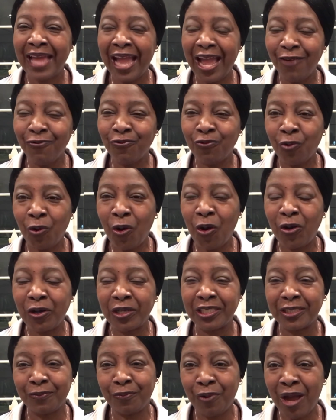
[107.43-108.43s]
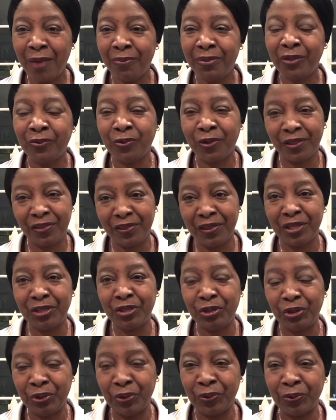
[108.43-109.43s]
that wrong is probably
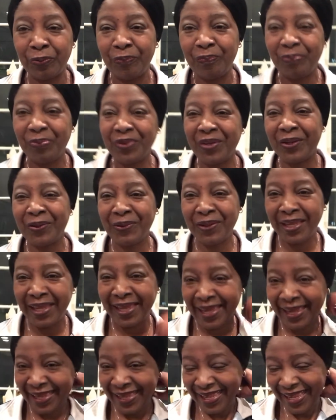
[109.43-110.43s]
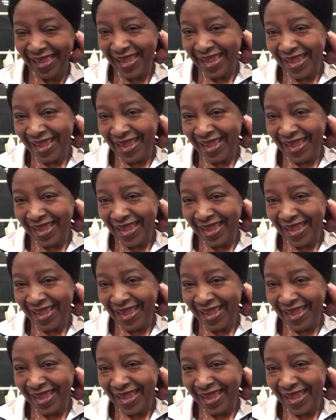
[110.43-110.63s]
within you, okay?